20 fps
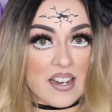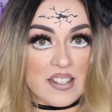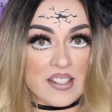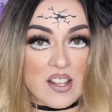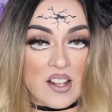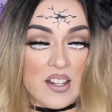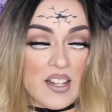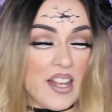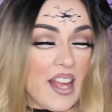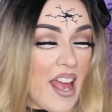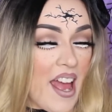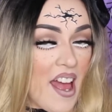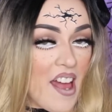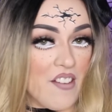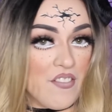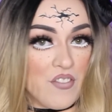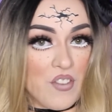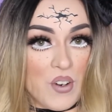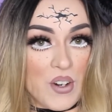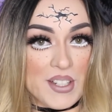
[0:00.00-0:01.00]
is all I
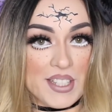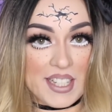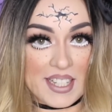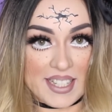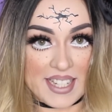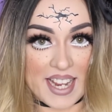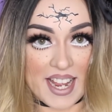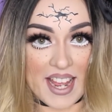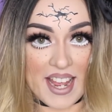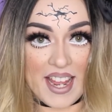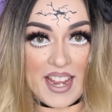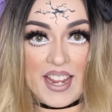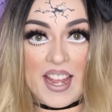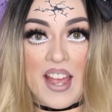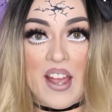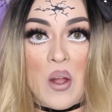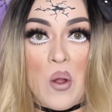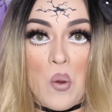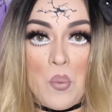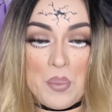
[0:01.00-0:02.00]
have for today.
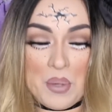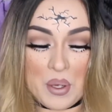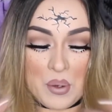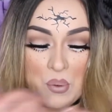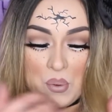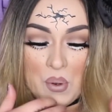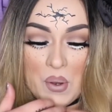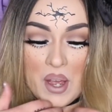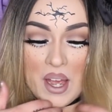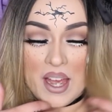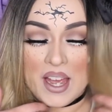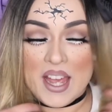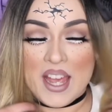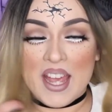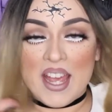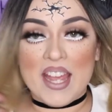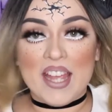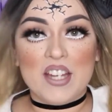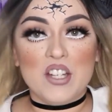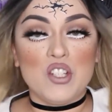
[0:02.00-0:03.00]
I hope you
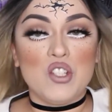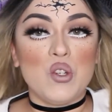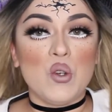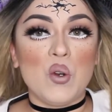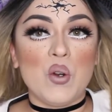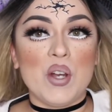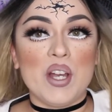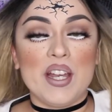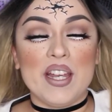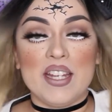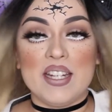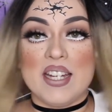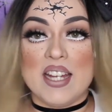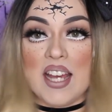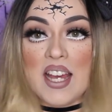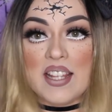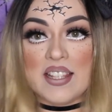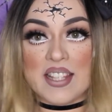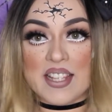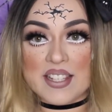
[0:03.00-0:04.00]
enjoyed
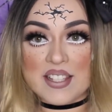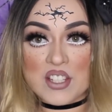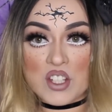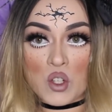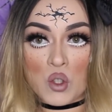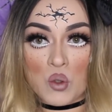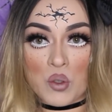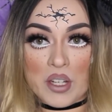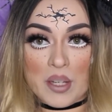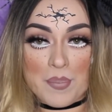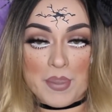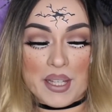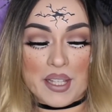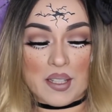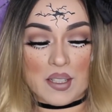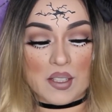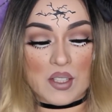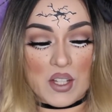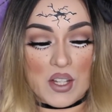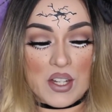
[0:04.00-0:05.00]
this creepy
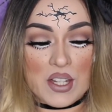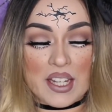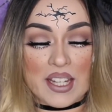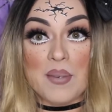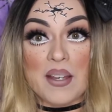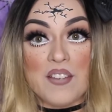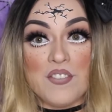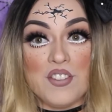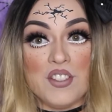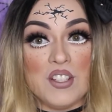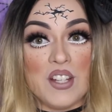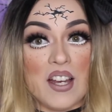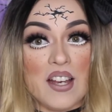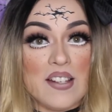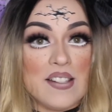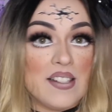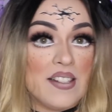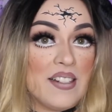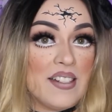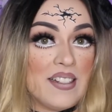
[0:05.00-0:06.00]
look. And if you
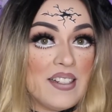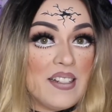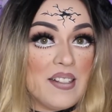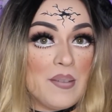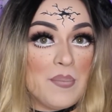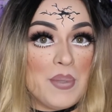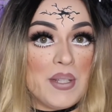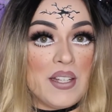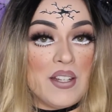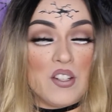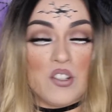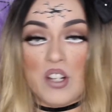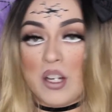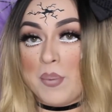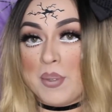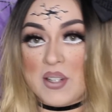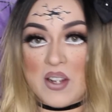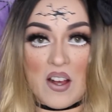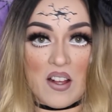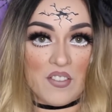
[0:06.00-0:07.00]
guys are gonna be a
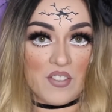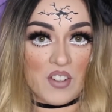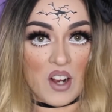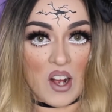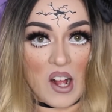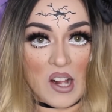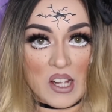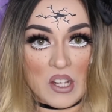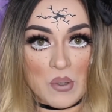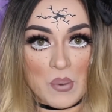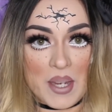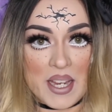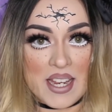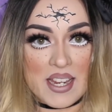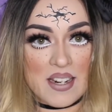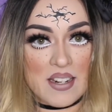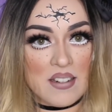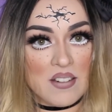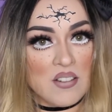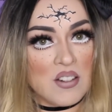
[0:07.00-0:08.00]
creepy doll for
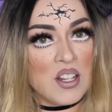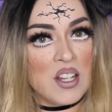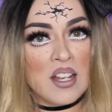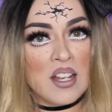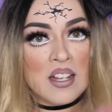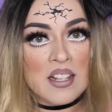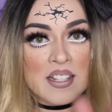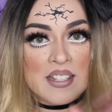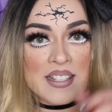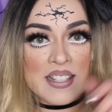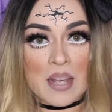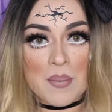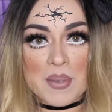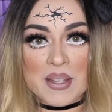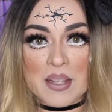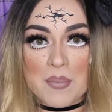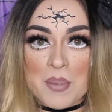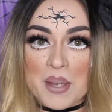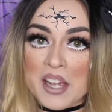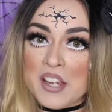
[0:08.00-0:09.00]
Halloween, send me
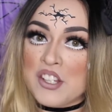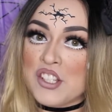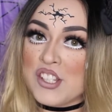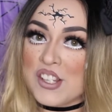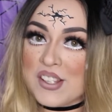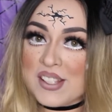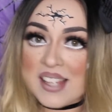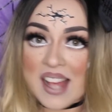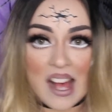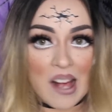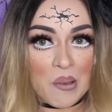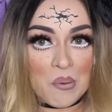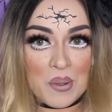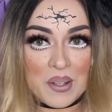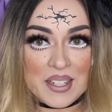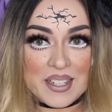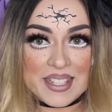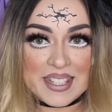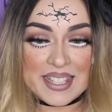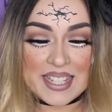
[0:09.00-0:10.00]
the pictures I
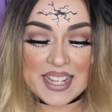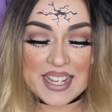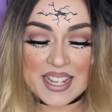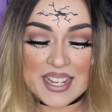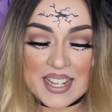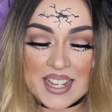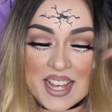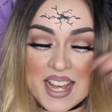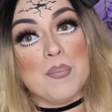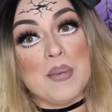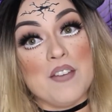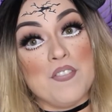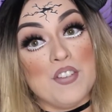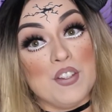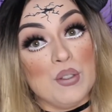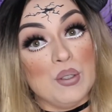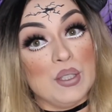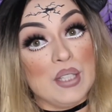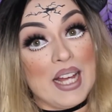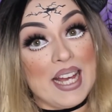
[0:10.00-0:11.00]
want to see. If
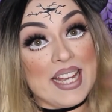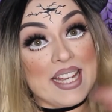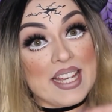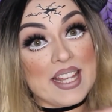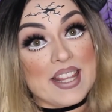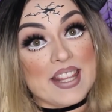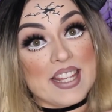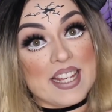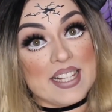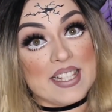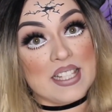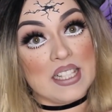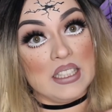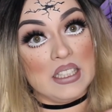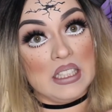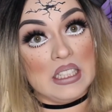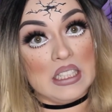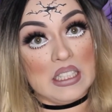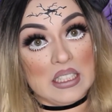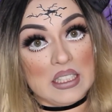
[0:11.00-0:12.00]
you like this
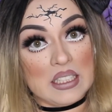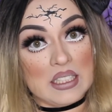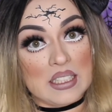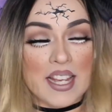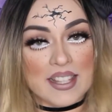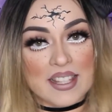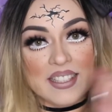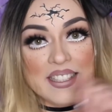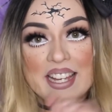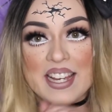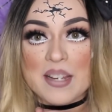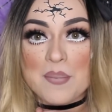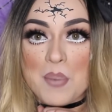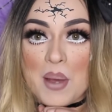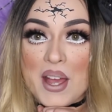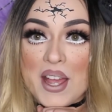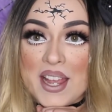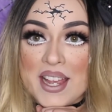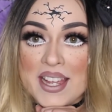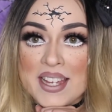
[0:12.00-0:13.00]
look, hit the like
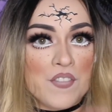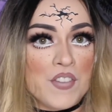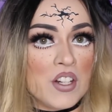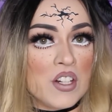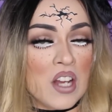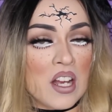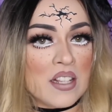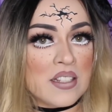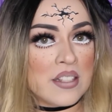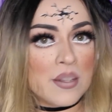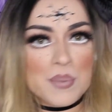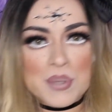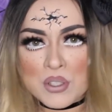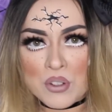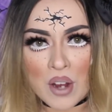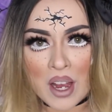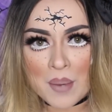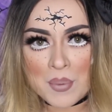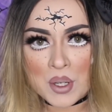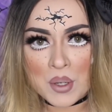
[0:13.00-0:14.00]
button. If you're not
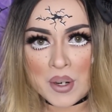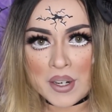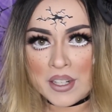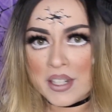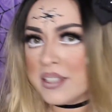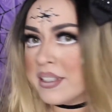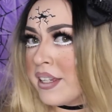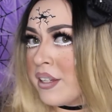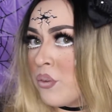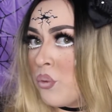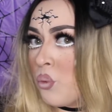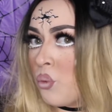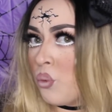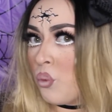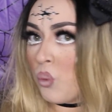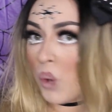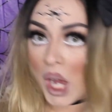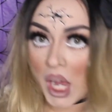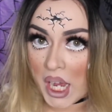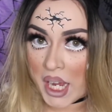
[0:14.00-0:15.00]
subscribed already, like,
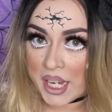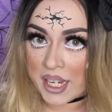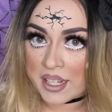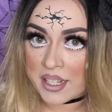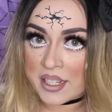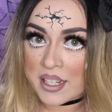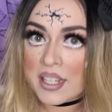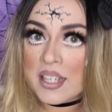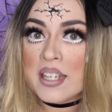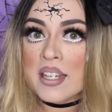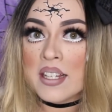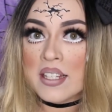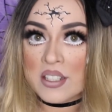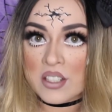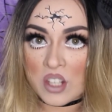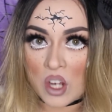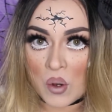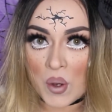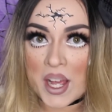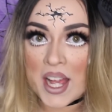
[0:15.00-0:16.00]
why?
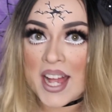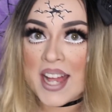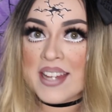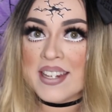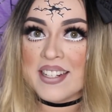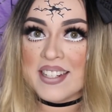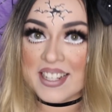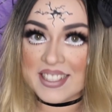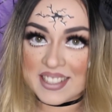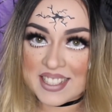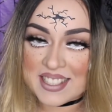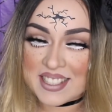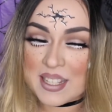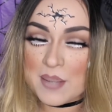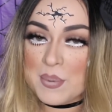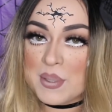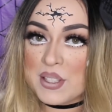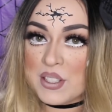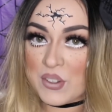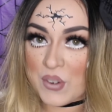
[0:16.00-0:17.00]
Go ahead and hit the
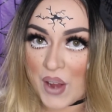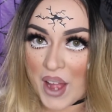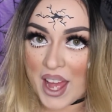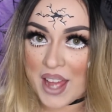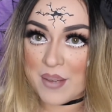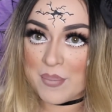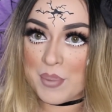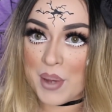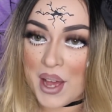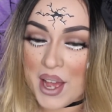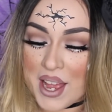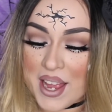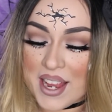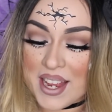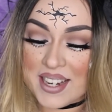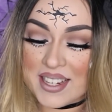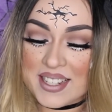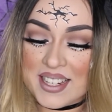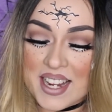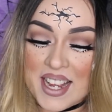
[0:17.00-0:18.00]
subscribe
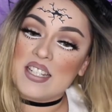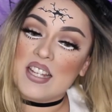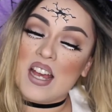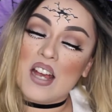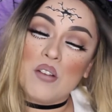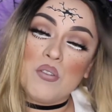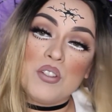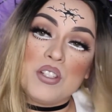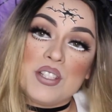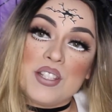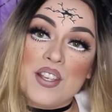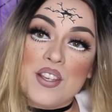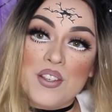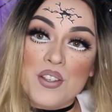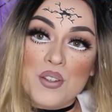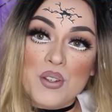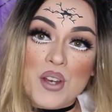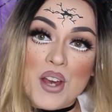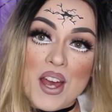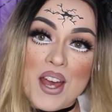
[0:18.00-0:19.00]
button. I will
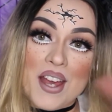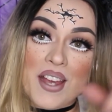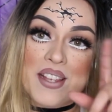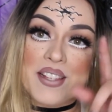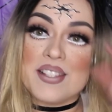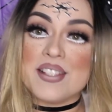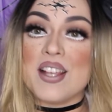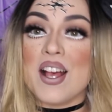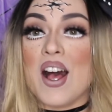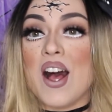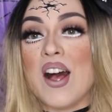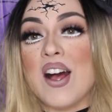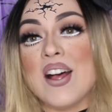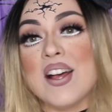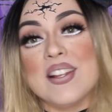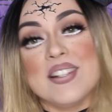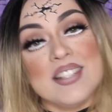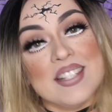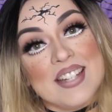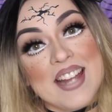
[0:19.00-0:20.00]
see you guys
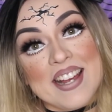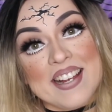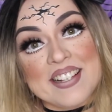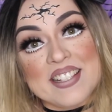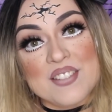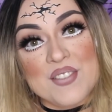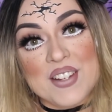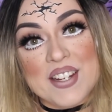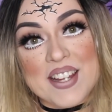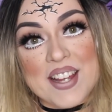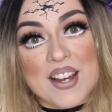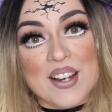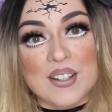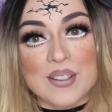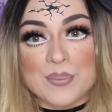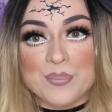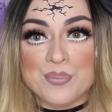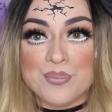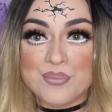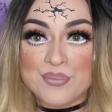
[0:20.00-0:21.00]
on the next
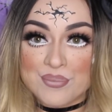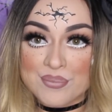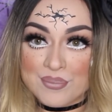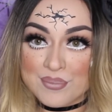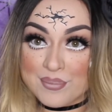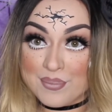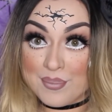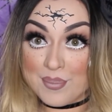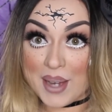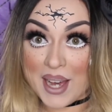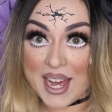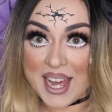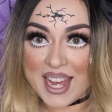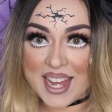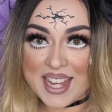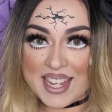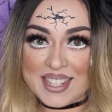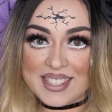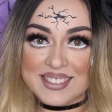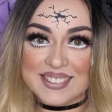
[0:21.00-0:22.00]
video.
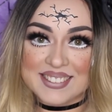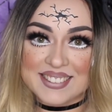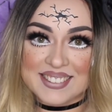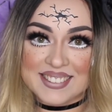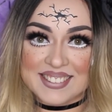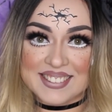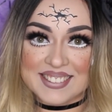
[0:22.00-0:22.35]
Bye.